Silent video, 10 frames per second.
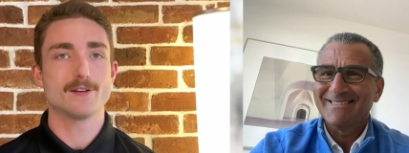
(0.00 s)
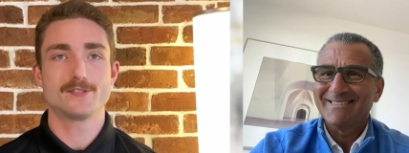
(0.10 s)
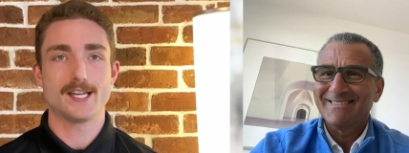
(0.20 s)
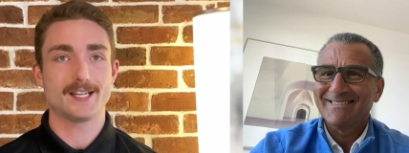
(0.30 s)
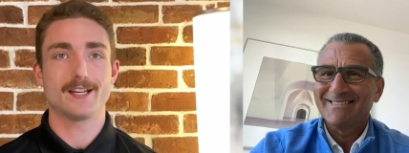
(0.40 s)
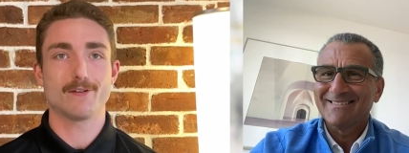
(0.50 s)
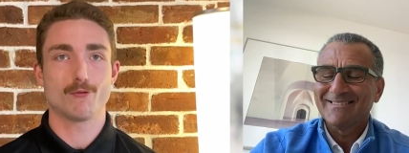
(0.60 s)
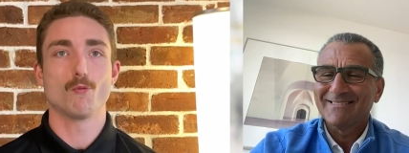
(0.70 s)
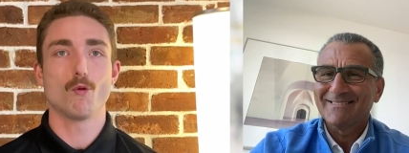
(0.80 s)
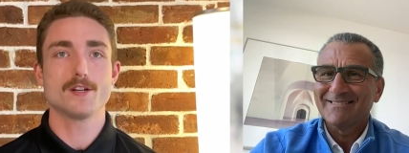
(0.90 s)
Speaker 1: of taking it
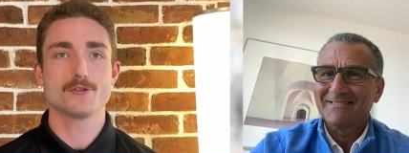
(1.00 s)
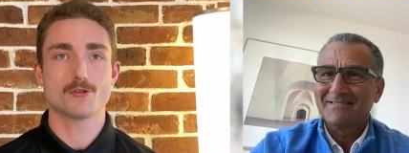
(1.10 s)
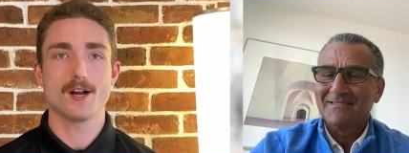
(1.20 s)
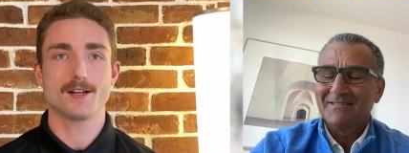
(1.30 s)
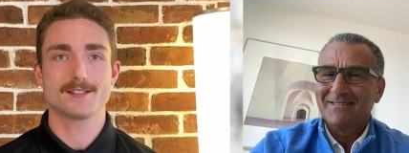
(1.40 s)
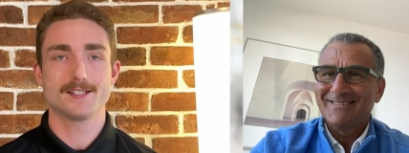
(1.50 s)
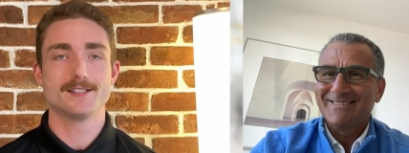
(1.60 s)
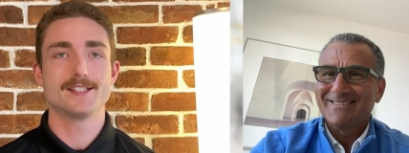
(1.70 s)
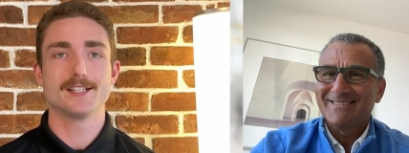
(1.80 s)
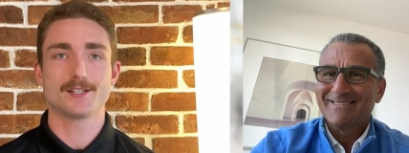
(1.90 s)
from one truck
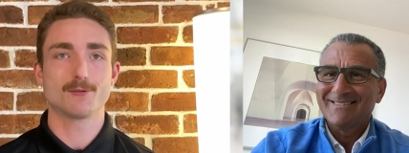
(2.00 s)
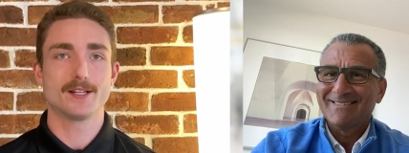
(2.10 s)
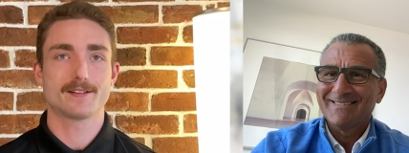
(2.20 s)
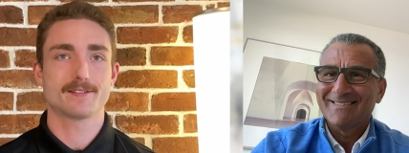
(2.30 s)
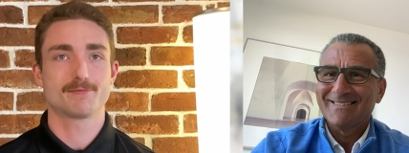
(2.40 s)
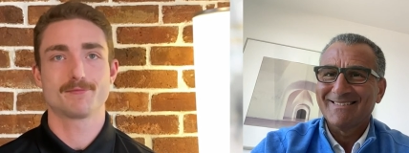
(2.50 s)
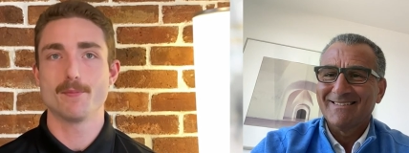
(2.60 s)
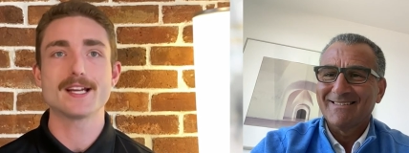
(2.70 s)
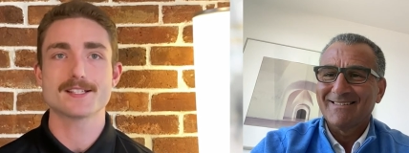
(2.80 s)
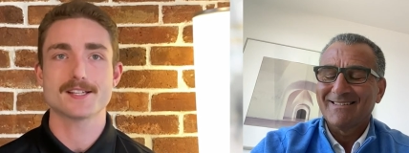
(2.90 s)
to dealing with the
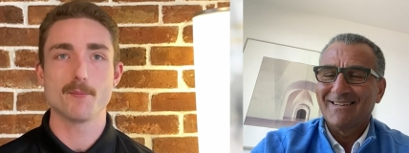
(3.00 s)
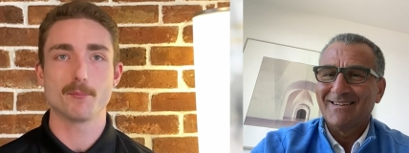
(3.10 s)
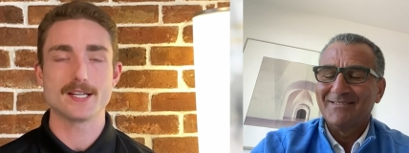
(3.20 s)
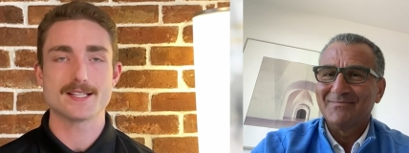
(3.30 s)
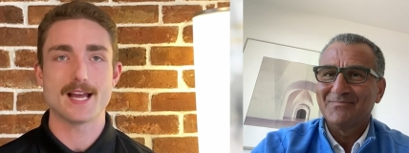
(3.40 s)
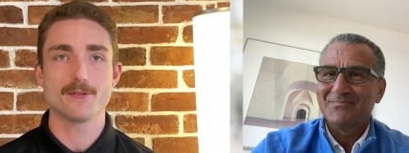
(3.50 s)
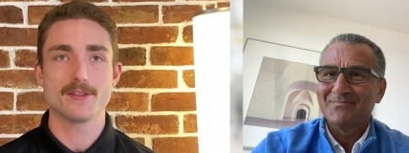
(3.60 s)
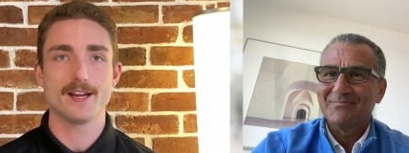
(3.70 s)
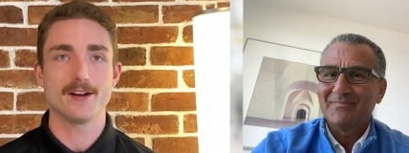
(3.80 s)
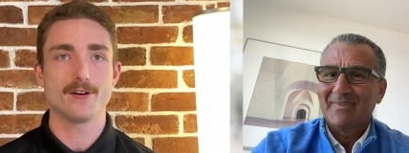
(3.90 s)
biggest companies
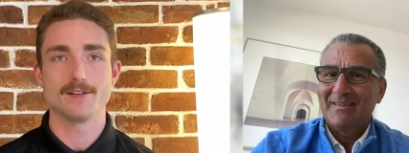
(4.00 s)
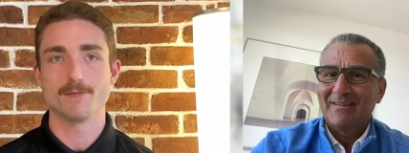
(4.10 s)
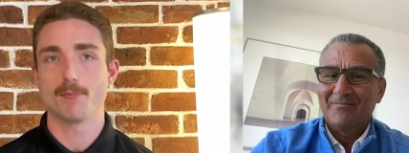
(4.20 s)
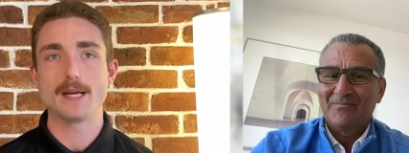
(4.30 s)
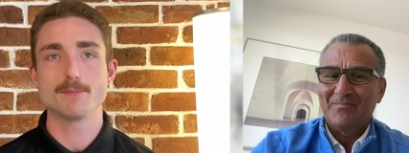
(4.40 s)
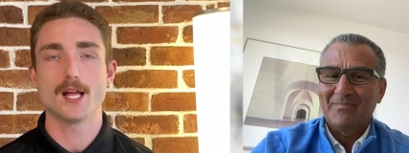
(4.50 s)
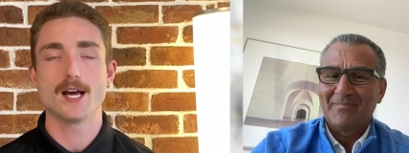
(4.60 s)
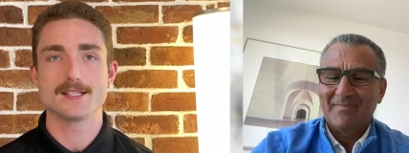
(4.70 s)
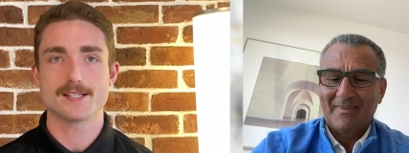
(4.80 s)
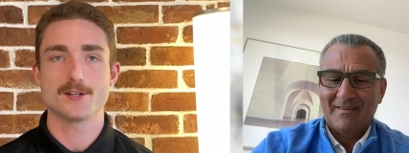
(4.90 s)
out there and
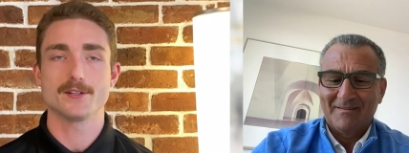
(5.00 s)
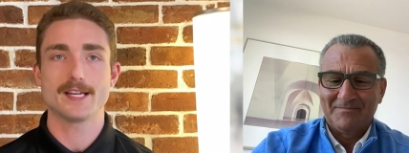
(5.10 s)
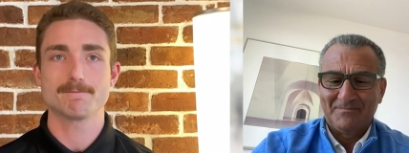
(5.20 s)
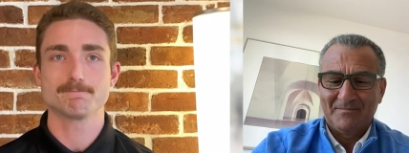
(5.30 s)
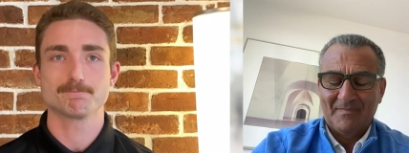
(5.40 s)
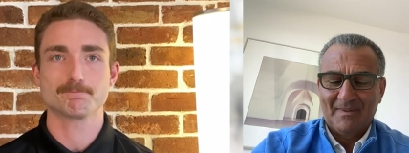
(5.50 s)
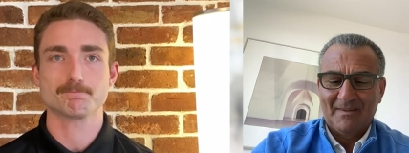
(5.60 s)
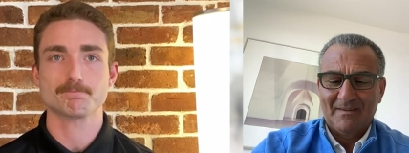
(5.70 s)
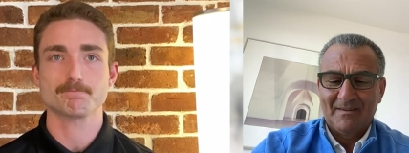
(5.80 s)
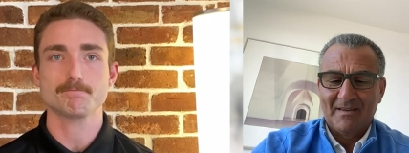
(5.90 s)
pipelines and all that?
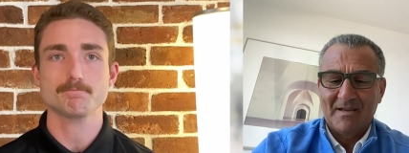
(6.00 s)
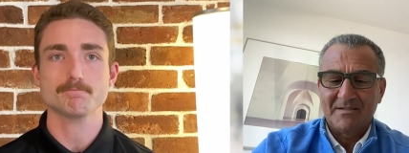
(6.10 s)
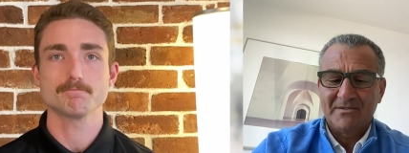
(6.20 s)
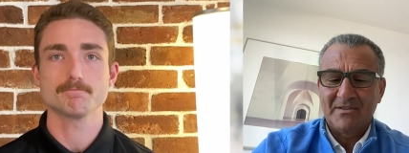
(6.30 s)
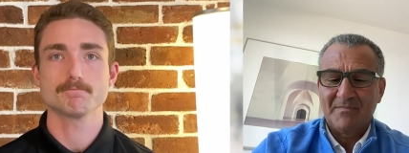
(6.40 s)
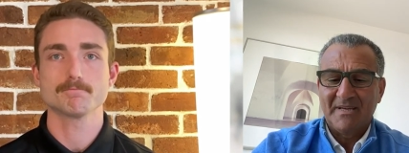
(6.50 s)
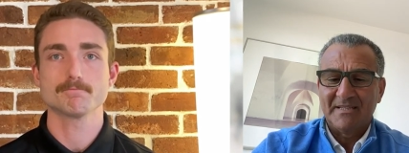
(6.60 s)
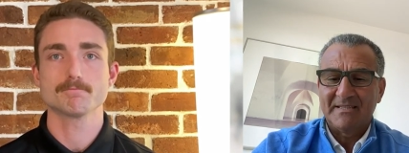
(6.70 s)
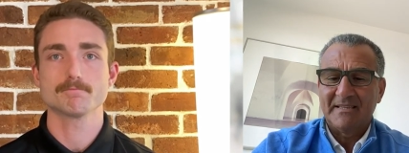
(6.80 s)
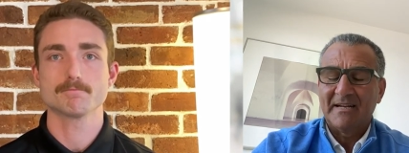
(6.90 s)
Speaker 2: Yeah. So the
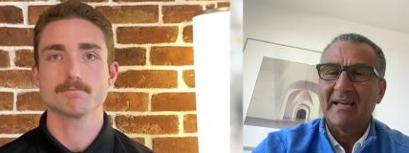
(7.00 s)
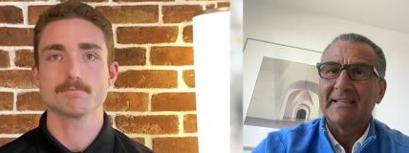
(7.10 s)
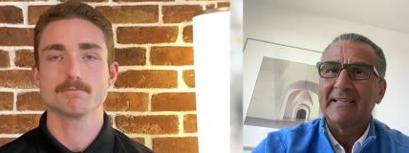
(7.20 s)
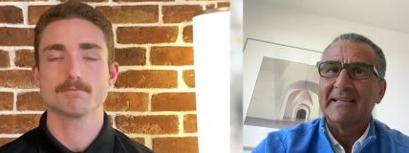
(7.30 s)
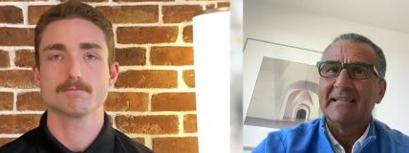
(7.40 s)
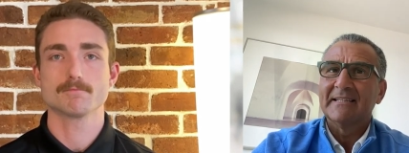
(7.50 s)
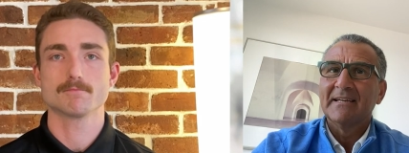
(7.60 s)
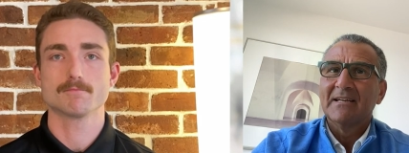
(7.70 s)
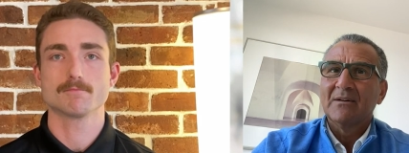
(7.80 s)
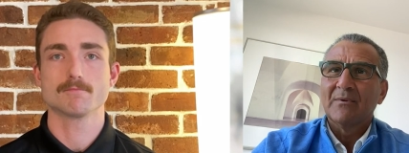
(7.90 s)
biggest thing that I did
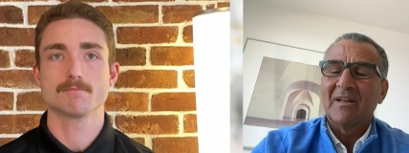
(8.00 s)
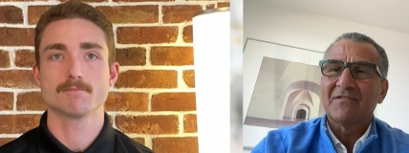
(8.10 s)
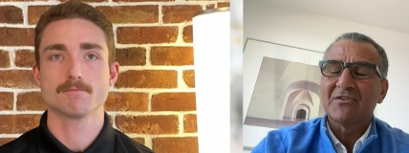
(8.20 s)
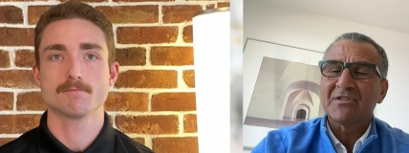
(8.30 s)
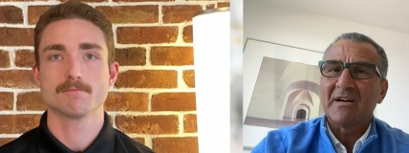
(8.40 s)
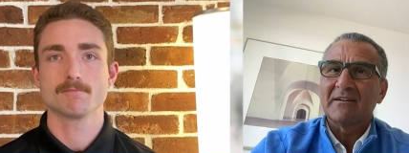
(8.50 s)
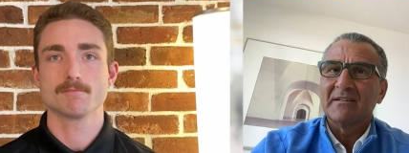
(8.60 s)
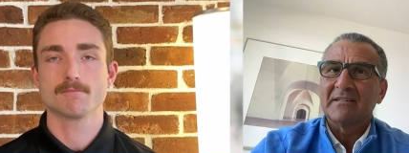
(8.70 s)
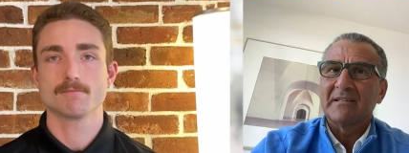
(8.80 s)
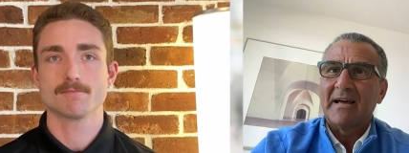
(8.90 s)
when I first
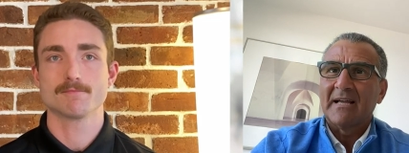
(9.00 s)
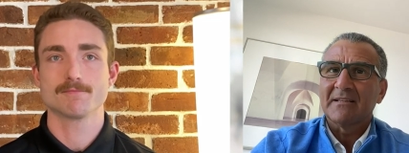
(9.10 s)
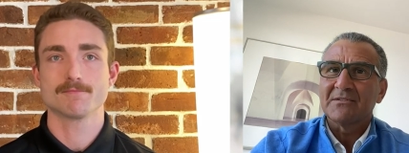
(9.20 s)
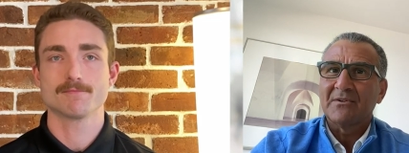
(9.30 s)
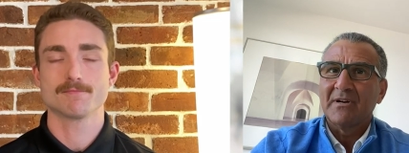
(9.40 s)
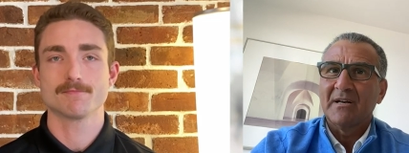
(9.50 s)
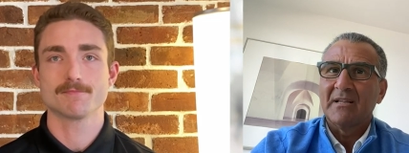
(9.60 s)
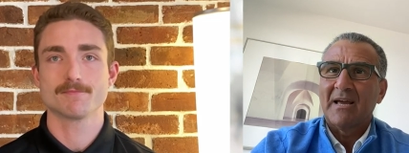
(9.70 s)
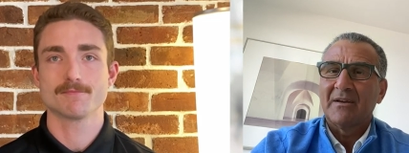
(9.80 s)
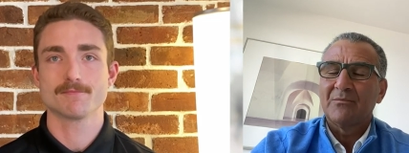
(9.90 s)
started Atlas
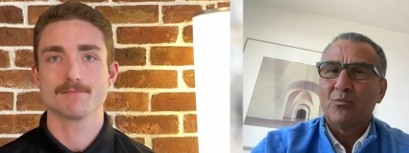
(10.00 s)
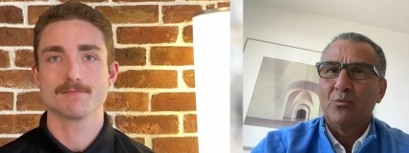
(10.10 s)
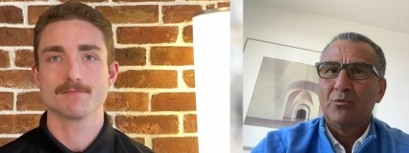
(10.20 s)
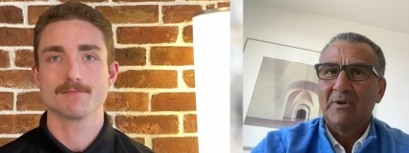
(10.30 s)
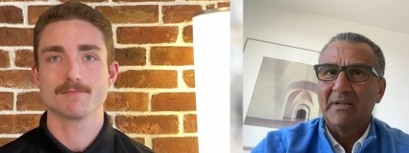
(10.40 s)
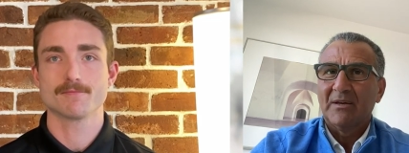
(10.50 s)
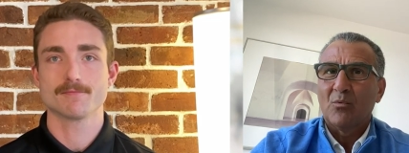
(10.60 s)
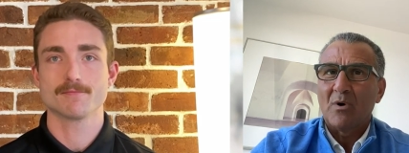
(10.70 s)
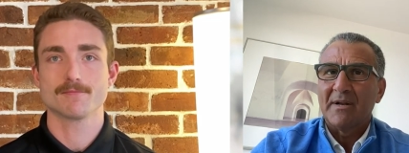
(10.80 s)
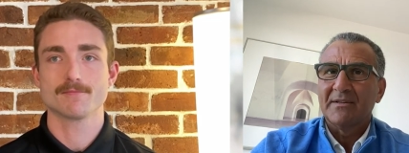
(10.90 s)
Oil, I really
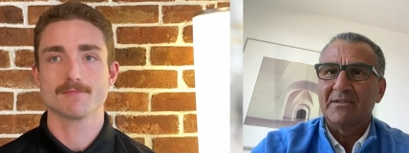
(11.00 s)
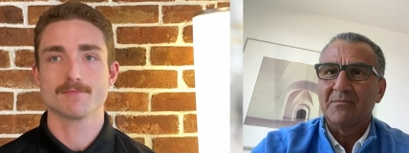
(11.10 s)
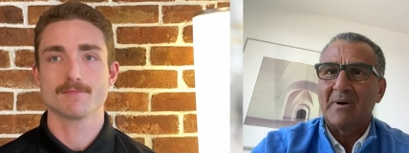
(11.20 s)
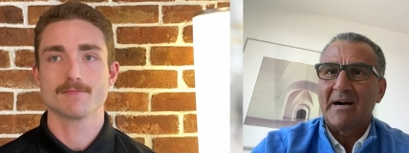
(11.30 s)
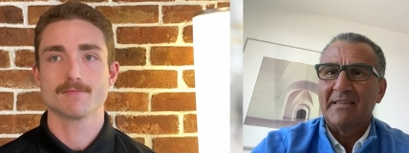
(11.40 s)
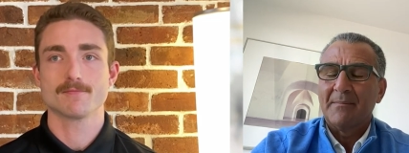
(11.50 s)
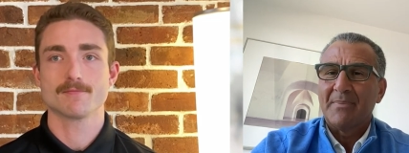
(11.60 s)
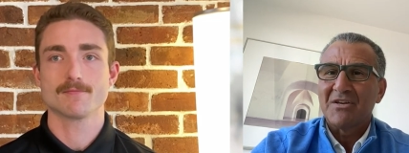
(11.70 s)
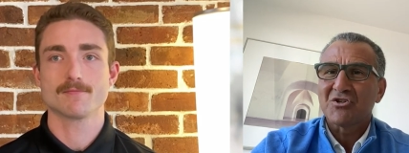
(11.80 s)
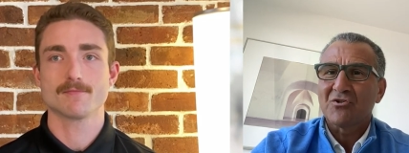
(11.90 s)
wanted to buy the best